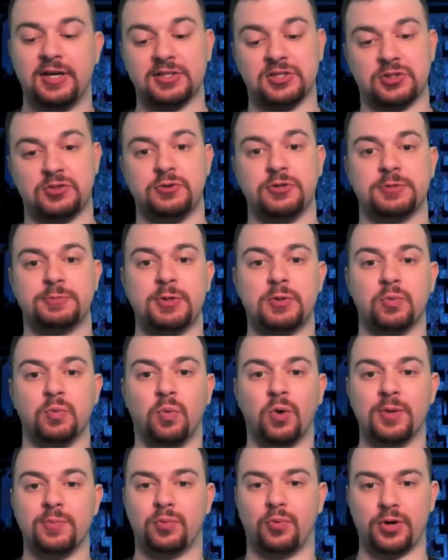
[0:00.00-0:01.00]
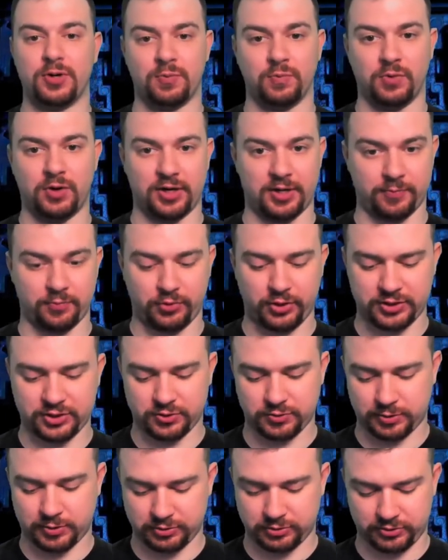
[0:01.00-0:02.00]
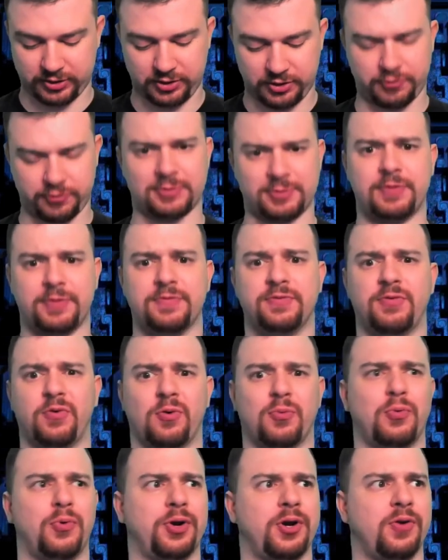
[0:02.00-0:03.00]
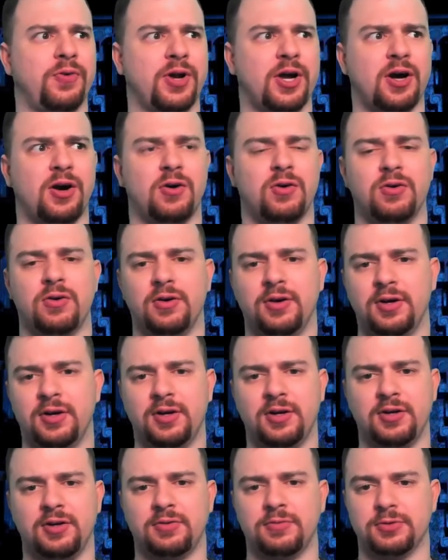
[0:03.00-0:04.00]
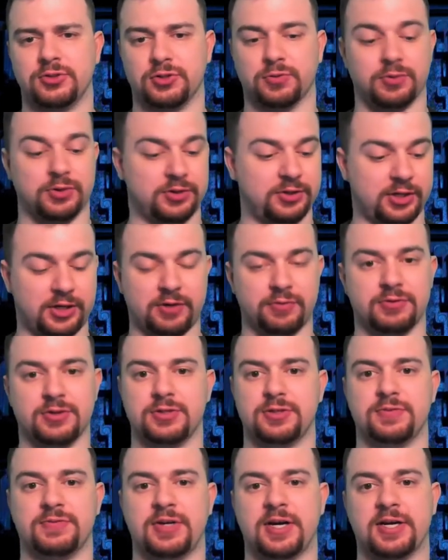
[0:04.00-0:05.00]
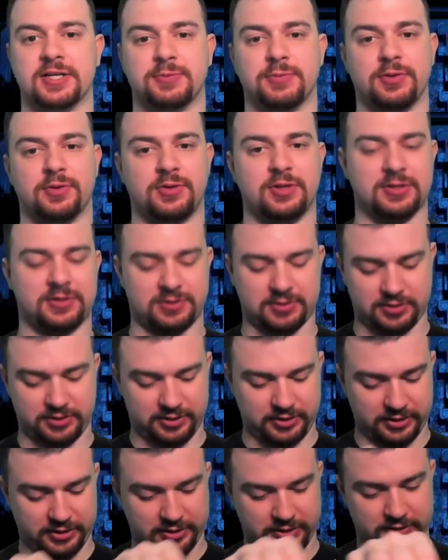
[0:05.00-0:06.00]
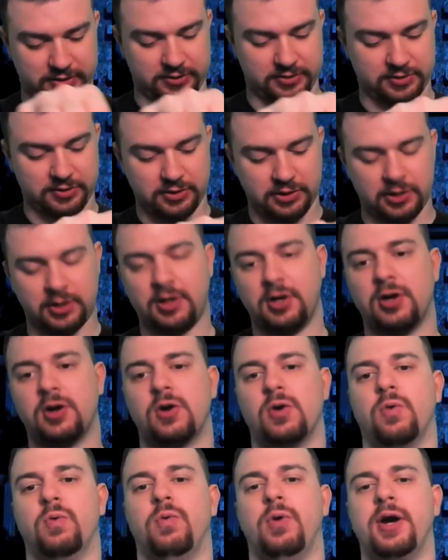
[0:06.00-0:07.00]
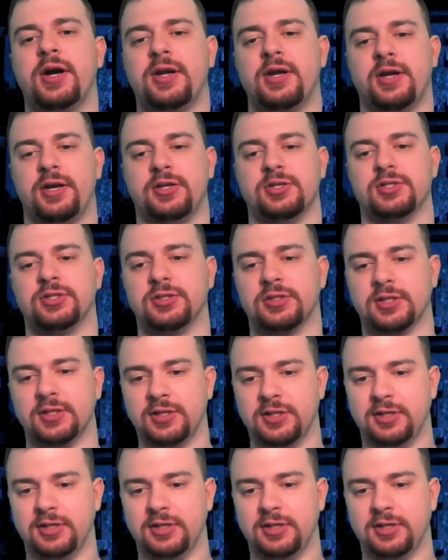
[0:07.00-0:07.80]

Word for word: The USB 1.1, pretty sure we're up to like USB 4.0 now, which are ridiculously fast, but this thing is quite ancient.